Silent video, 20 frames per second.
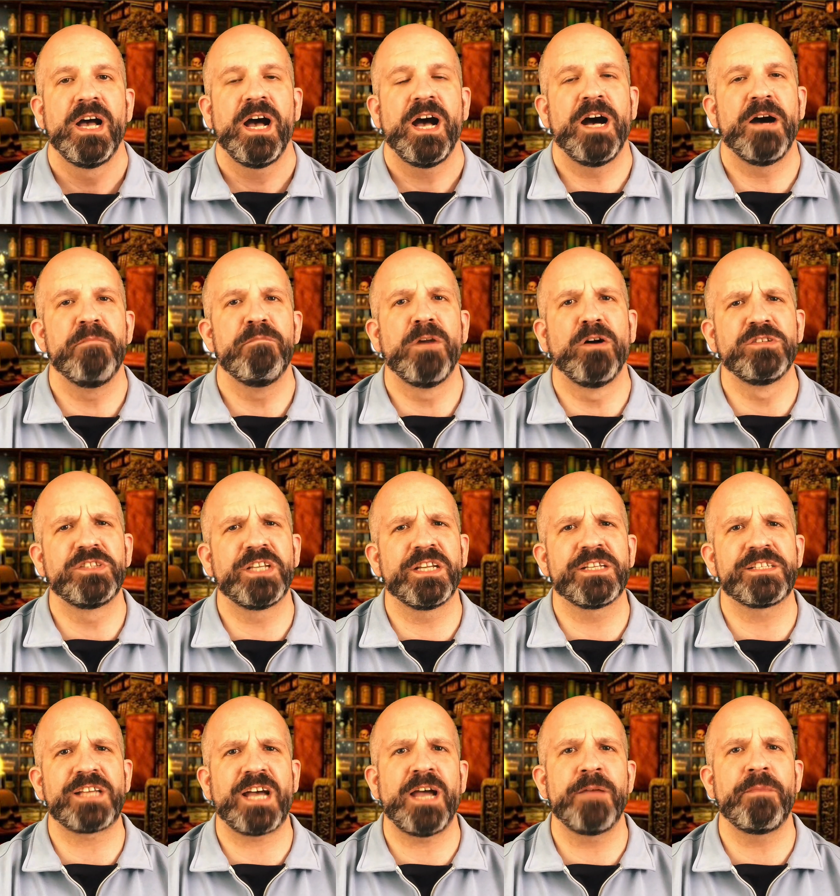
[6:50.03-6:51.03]
most of the
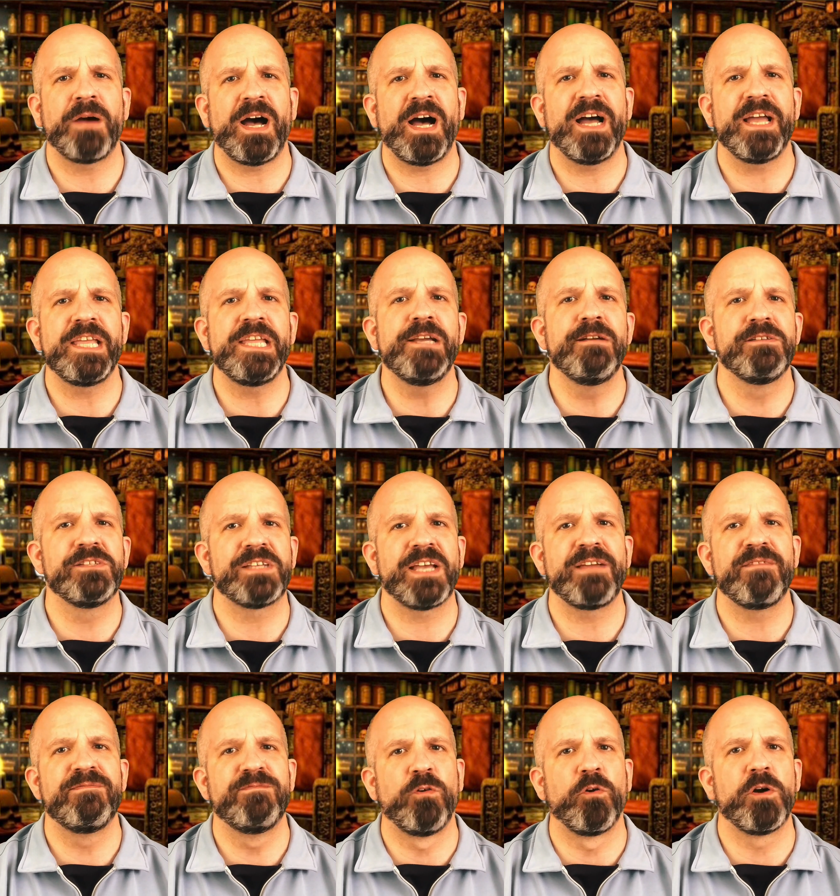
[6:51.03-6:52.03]
time, I use
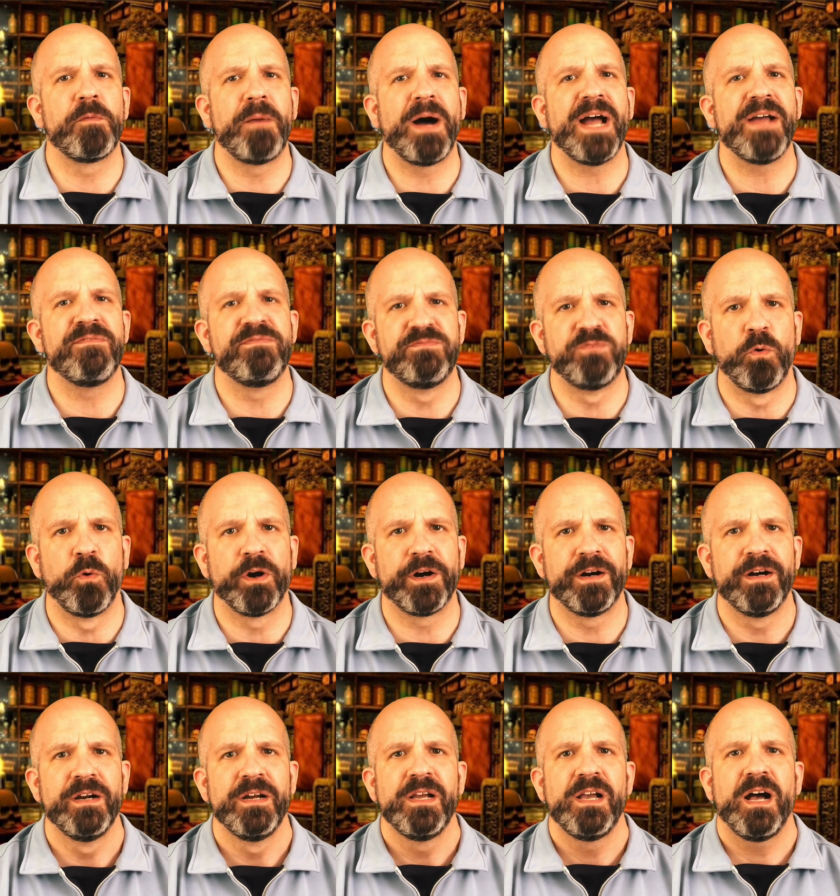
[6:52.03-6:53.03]
a
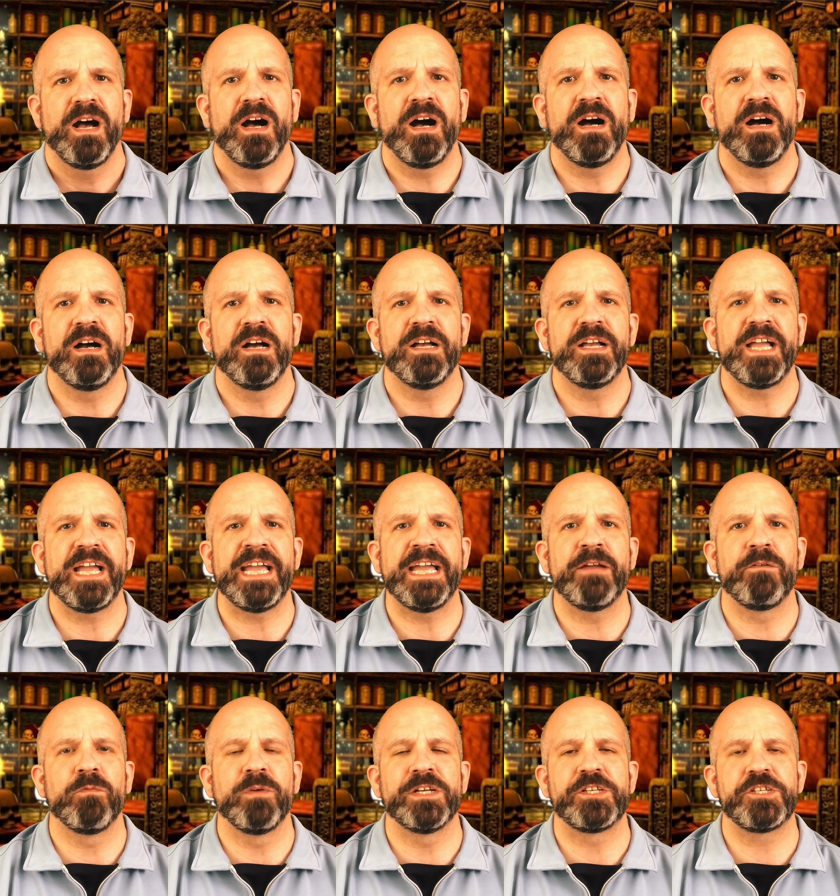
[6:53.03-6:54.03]
4x4,
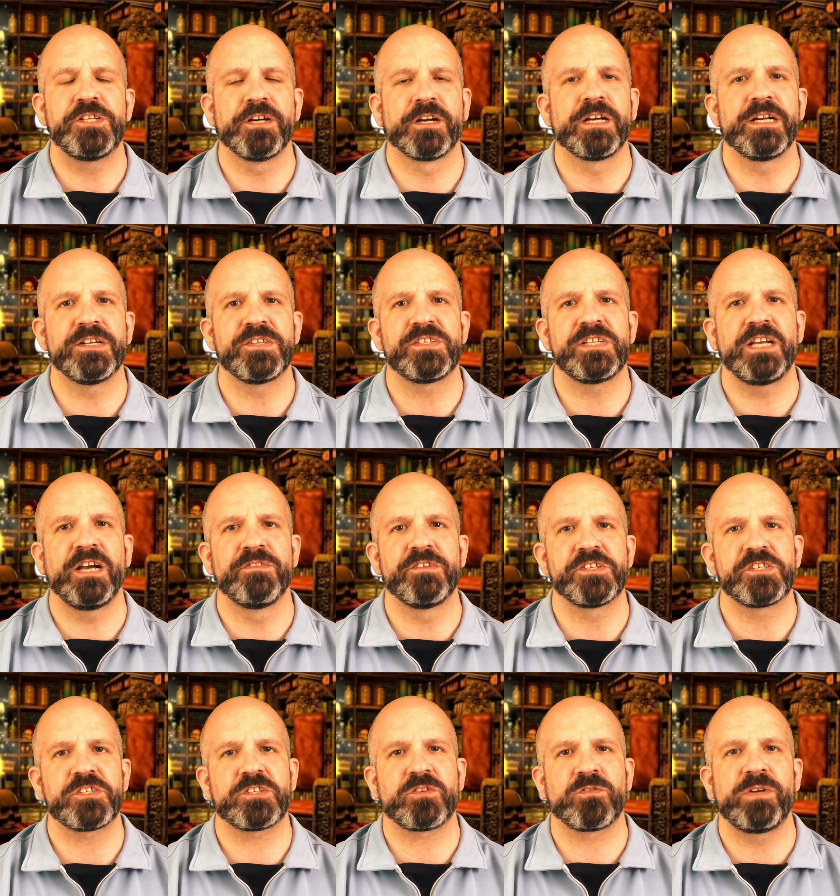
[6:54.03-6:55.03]
in which you're going to see on the
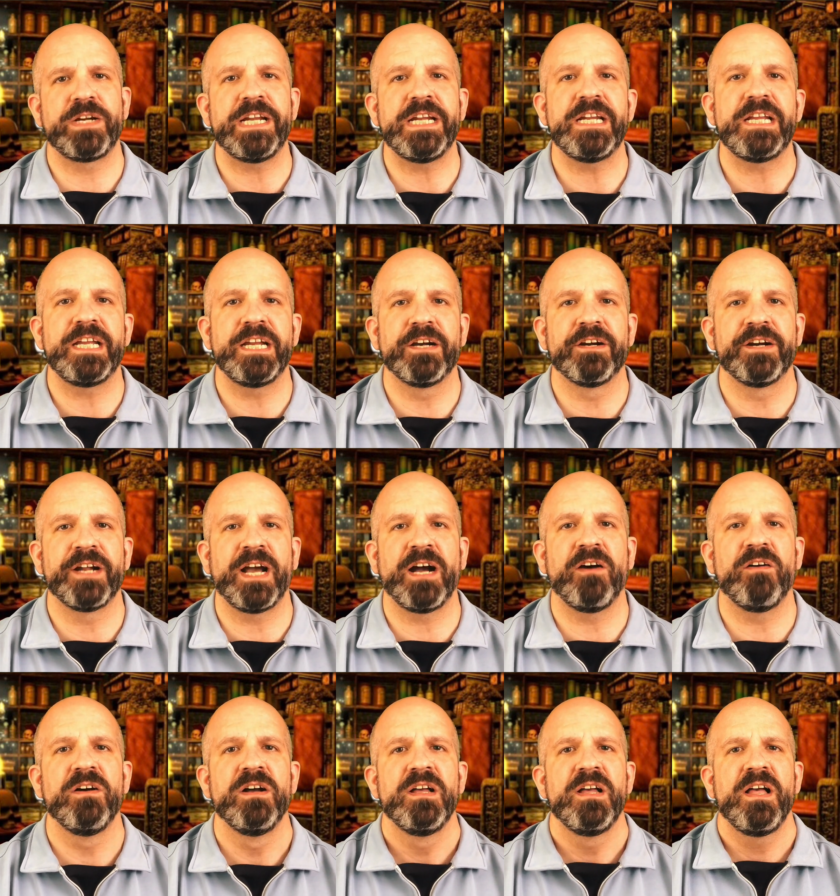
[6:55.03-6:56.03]
screen here
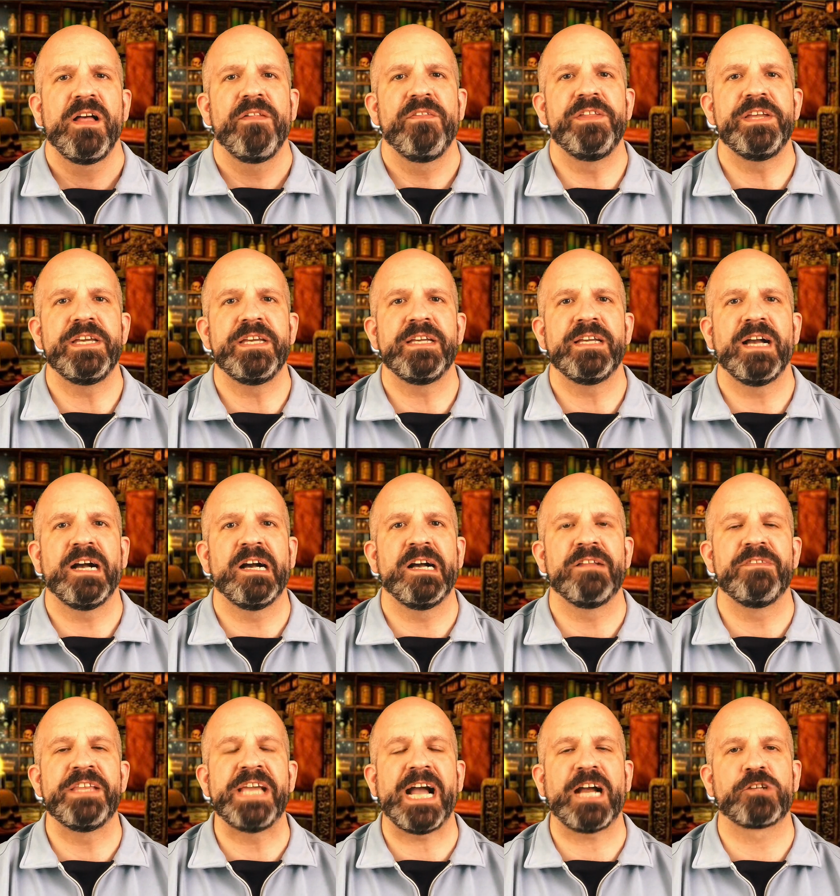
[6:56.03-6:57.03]
now the
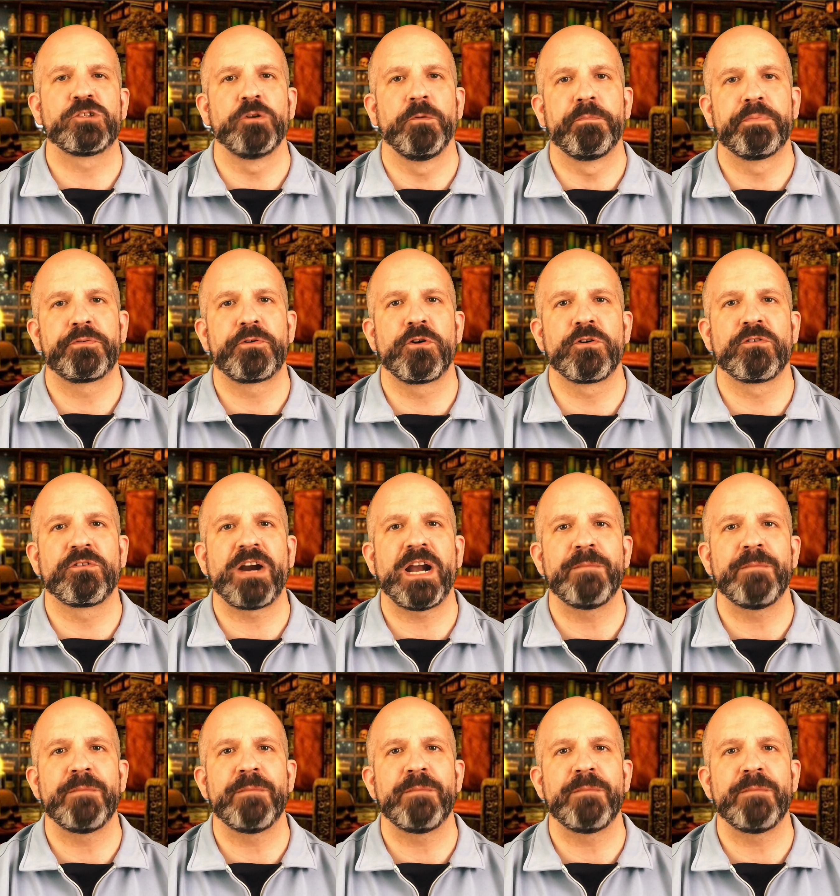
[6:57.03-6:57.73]
actual program